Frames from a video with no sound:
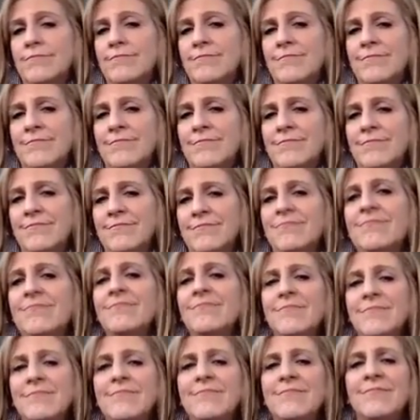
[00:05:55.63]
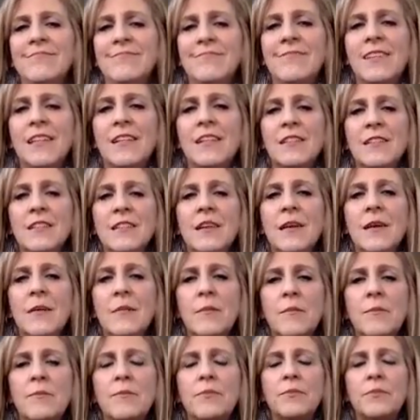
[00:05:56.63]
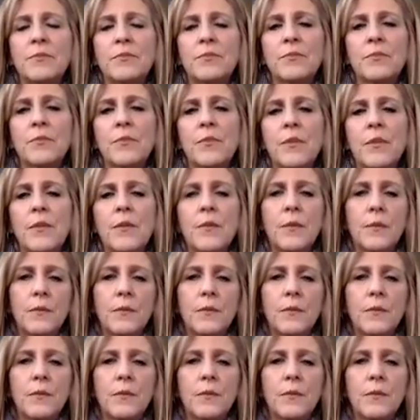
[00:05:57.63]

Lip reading: So yeah, you are also very open